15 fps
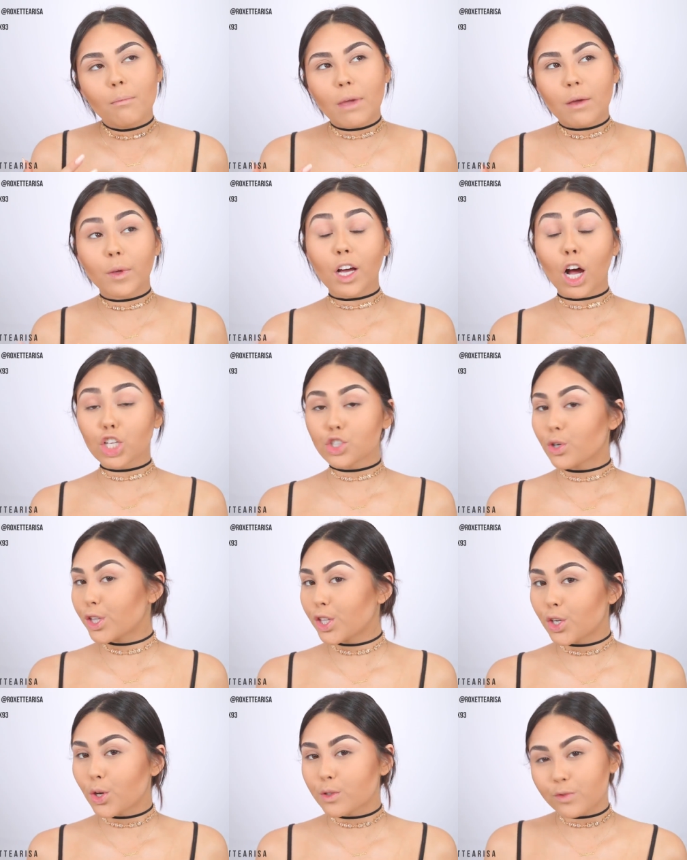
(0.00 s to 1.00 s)
maybe
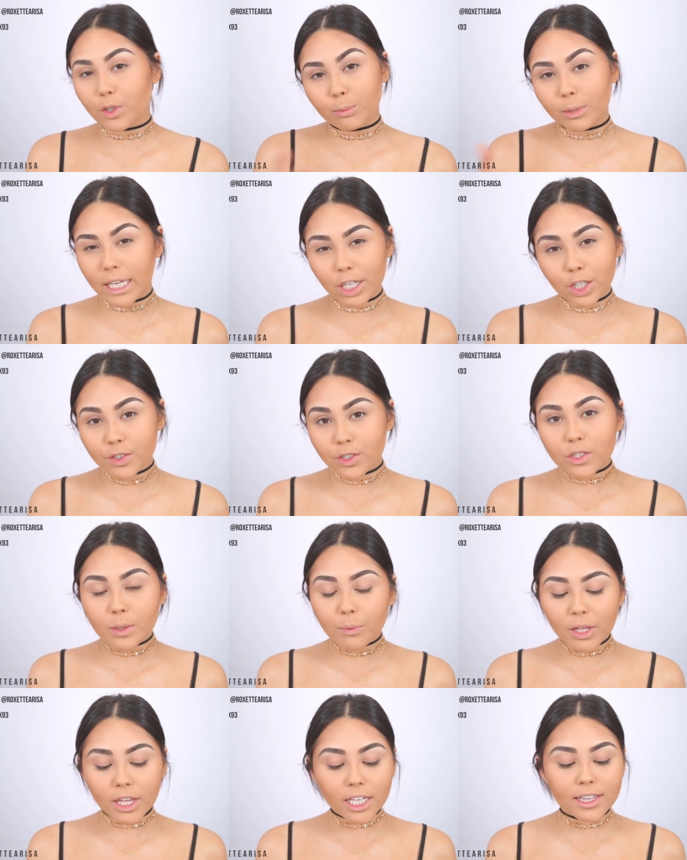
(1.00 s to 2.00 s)
contouring the nose for beginners or
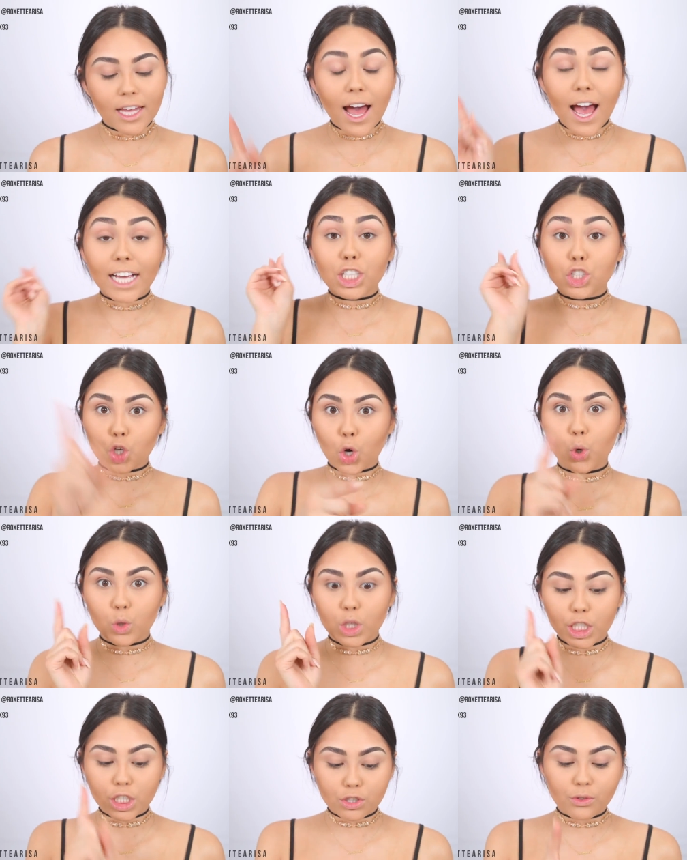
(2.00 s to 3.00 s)
something like that, I could
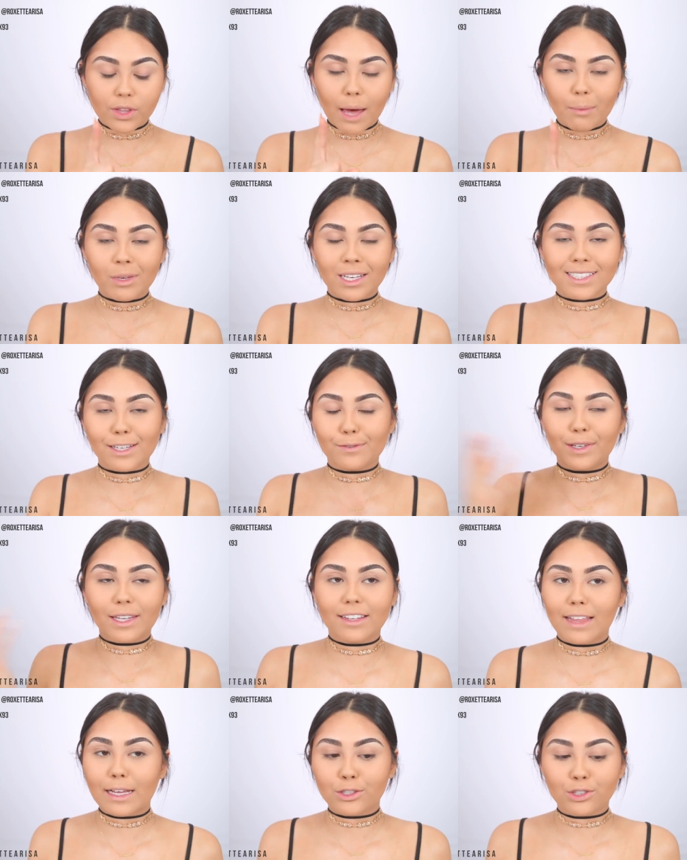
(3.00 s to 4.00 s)
totally do that because I feel
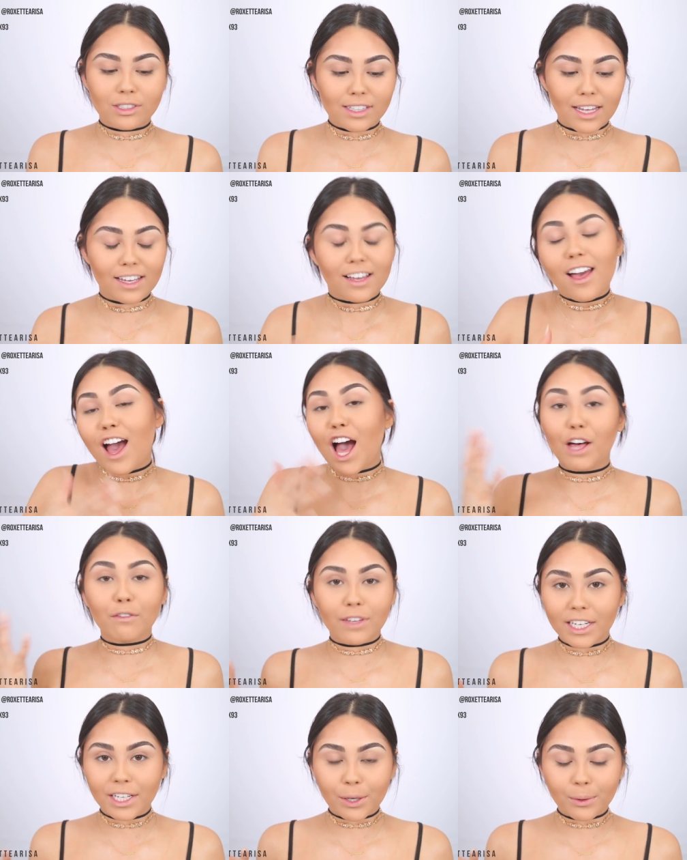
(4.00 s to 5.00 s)
like that's just like a
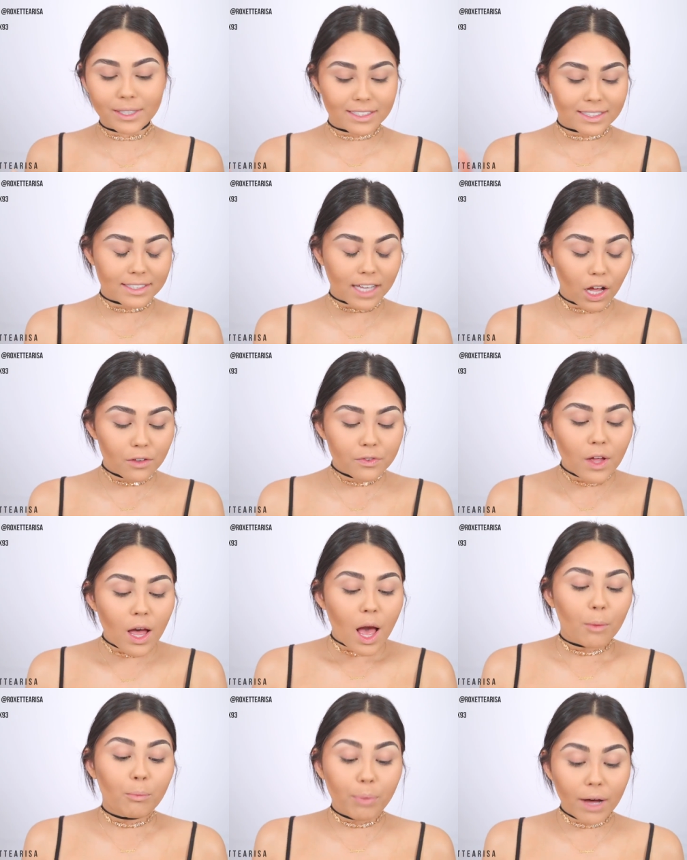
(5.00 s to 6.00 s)
video in
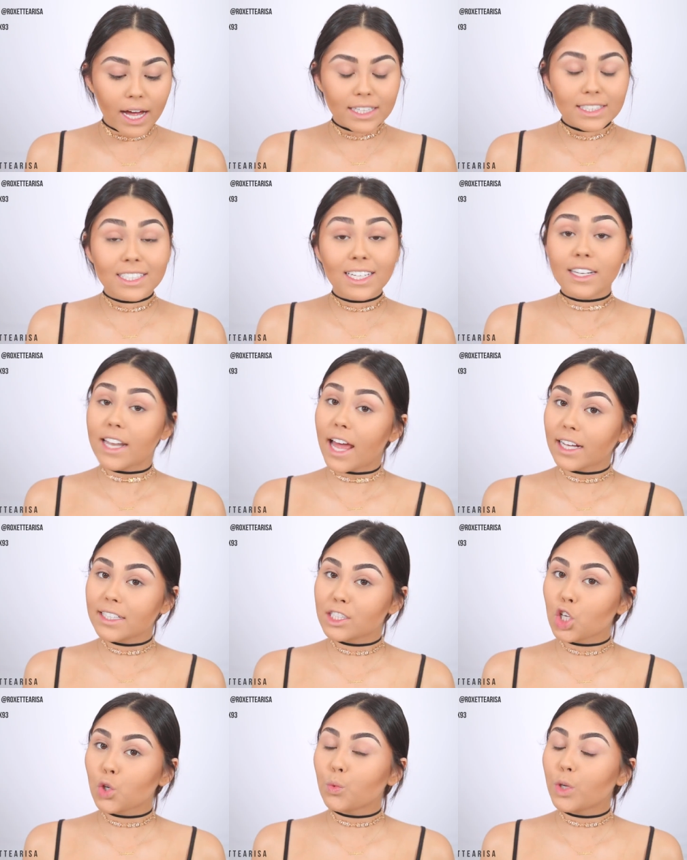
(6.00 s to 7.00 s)
itself. But
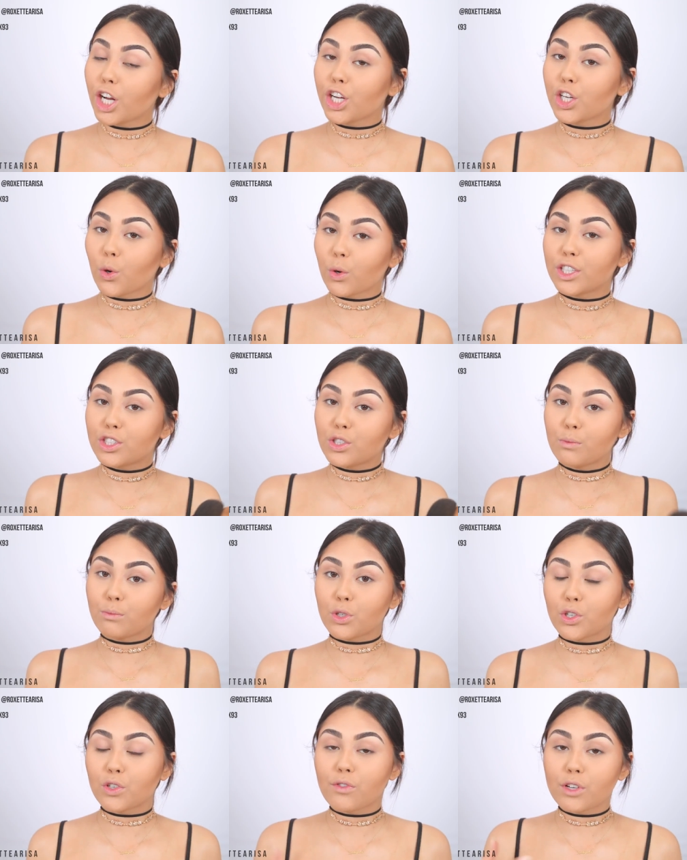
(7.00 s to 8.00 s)
next, we are going to
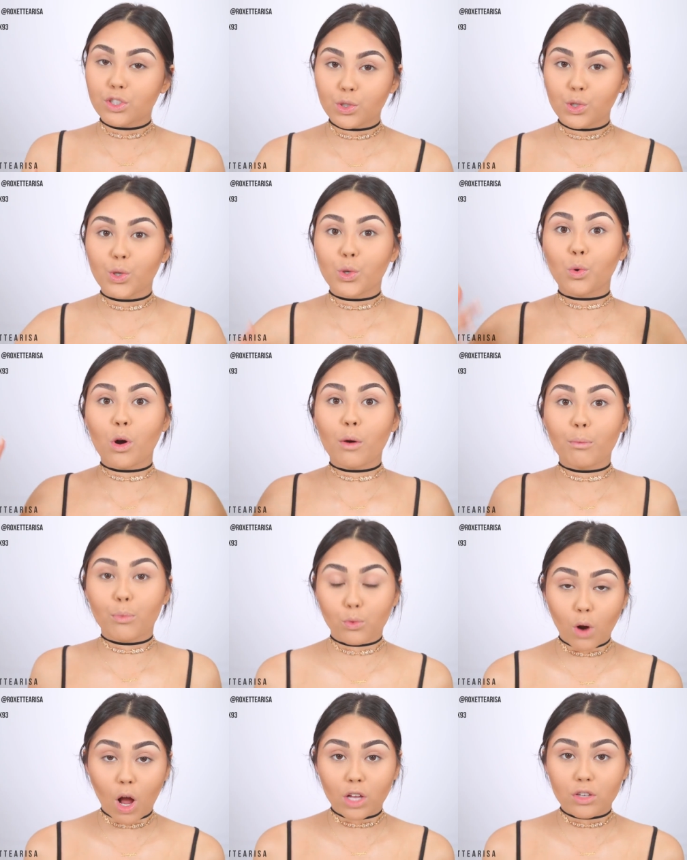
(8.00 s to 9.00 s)
move to
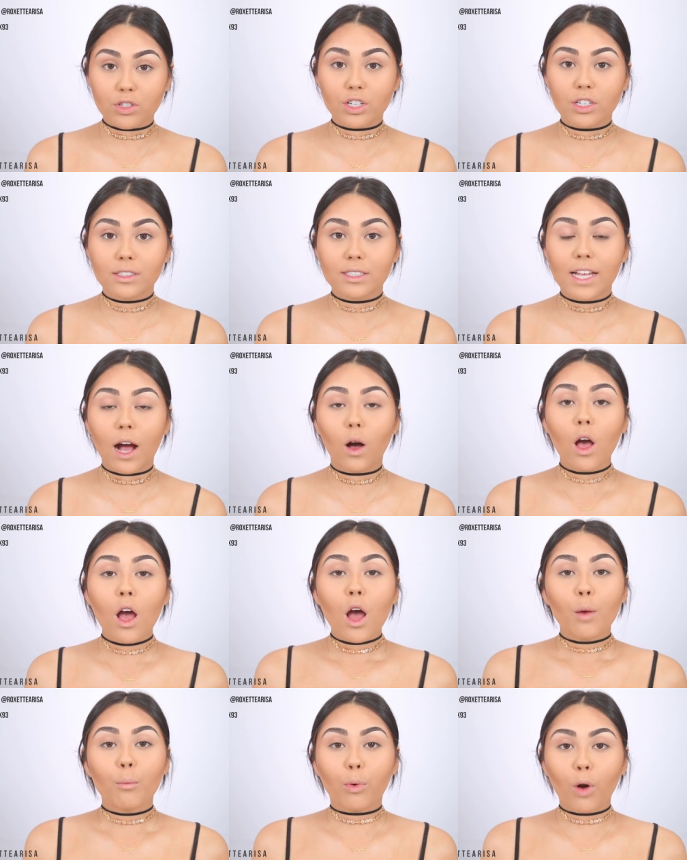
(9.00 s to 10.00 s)
bronzers. Now,
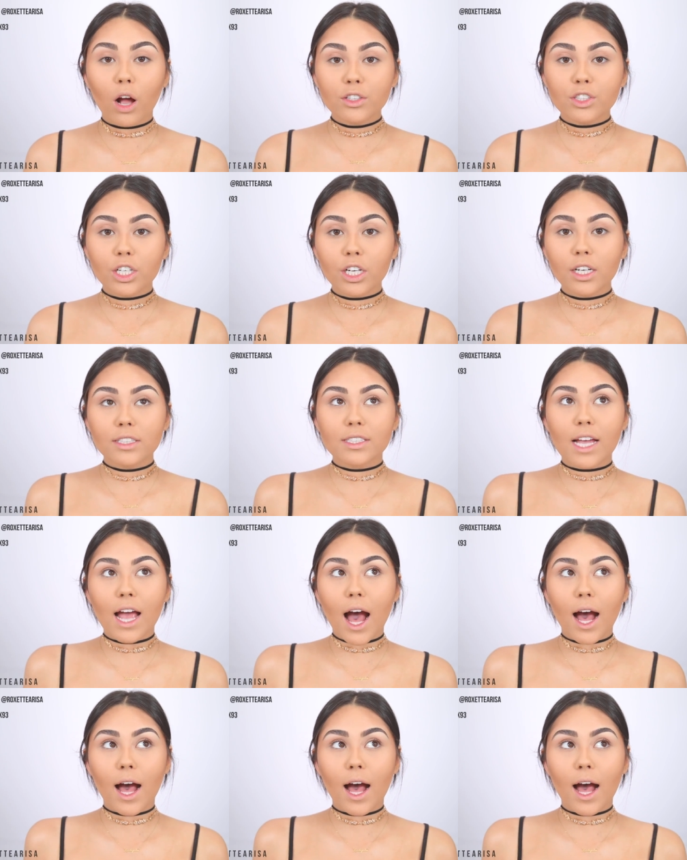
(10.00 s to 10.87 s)
bronzers,